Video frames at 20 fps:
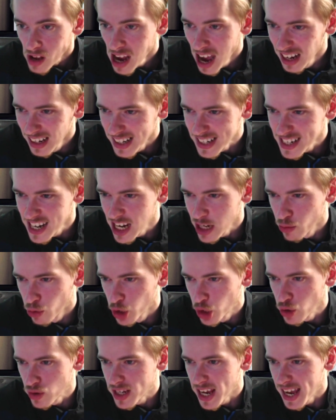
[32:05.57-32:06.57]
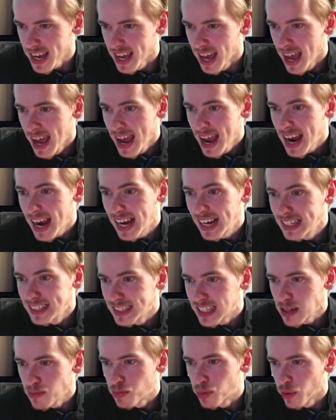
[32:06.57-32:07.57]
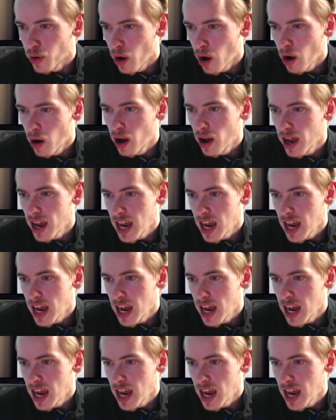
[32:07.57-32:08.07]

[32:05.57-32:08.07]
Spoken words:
Alex says, would you take Indy Brom?